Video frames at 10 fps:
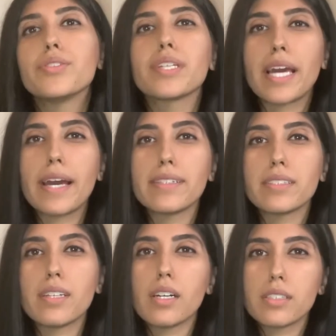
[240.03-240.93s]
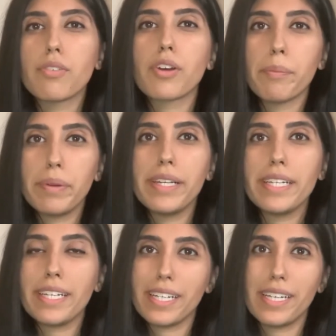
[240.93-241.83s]
yeah, it starts off
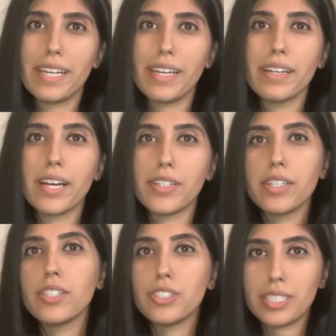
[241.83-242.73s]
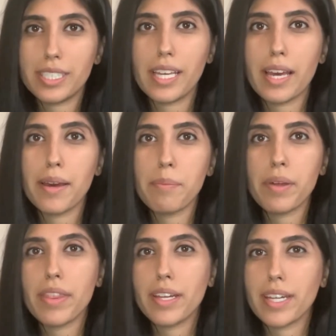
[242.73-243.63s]
completely clear and you can just see it,
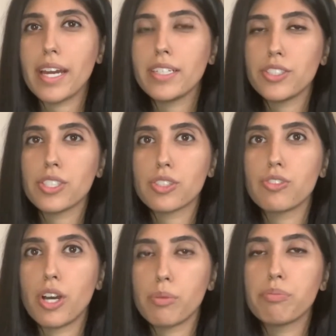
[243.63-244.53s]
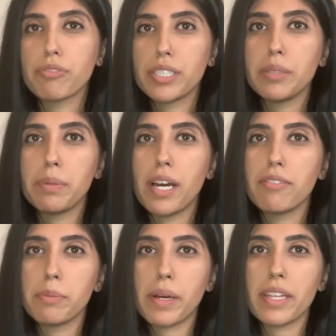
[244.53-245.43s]
but then yeah, it does go pretty
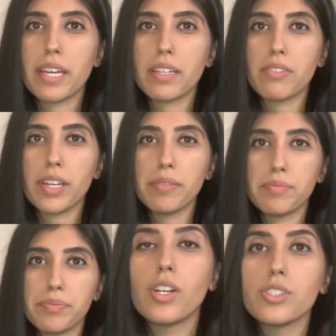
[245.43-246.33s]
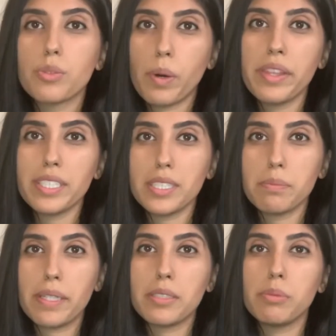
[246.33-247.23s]
blurry by the end of it. So what this is
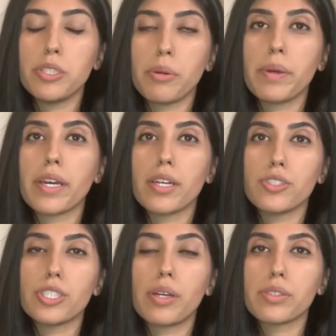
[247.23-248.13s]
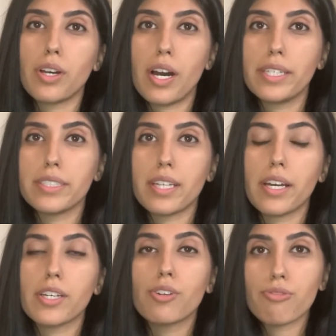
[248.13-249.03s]
meant to be doing is showing your
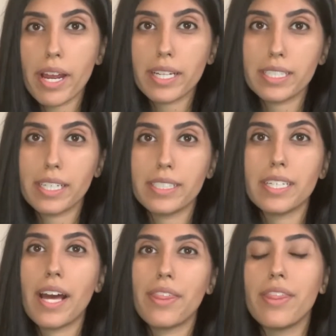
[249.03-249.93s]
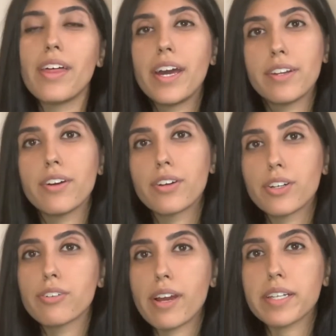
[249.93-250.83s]
eyesight corrected and then
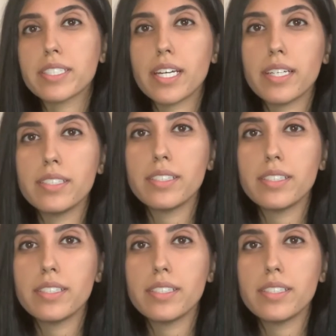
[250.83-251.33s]
uncorrected.